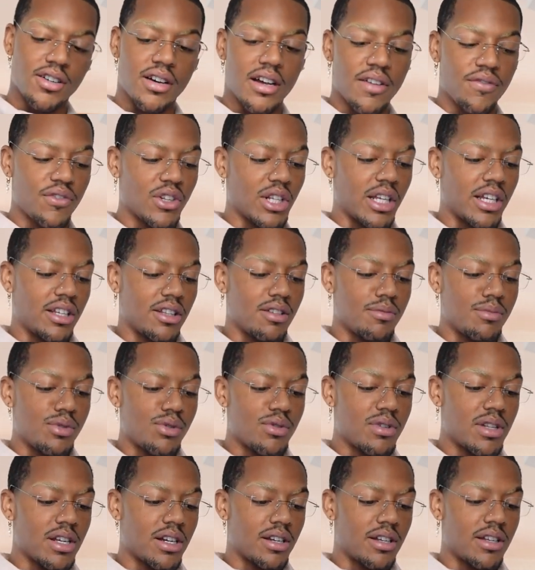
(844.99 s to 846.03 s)
I feel like the
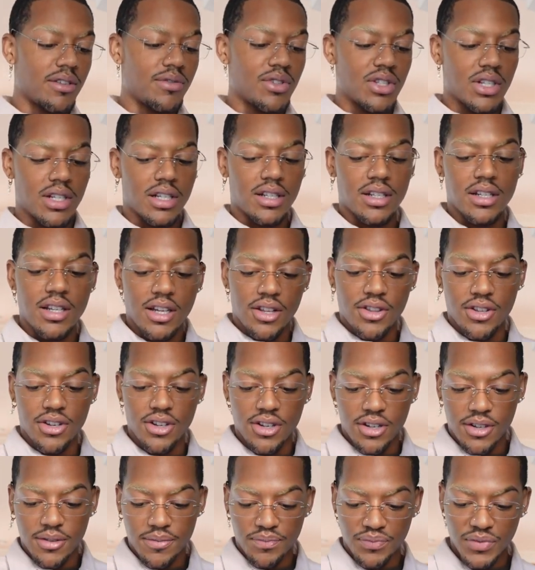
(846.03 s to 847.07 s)
Mugler gives it
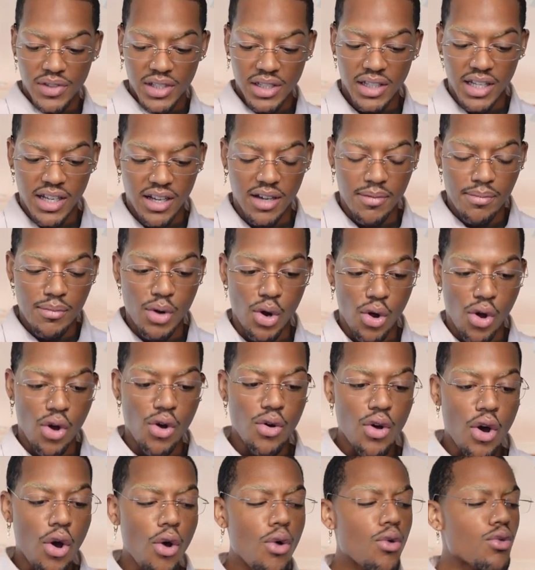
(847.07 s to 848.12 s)
another, like an
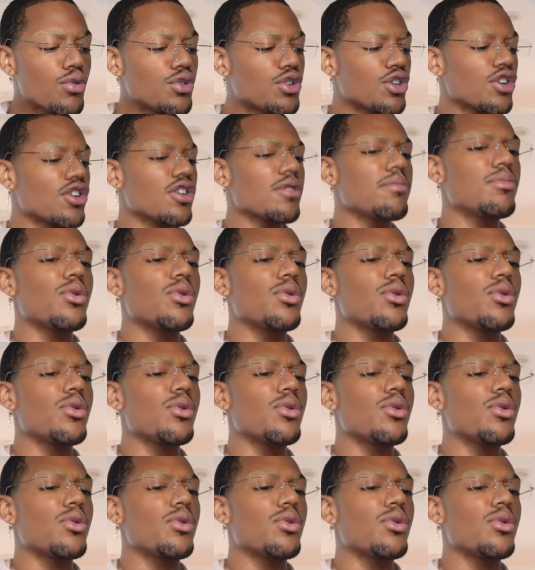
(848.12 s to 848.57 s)
older,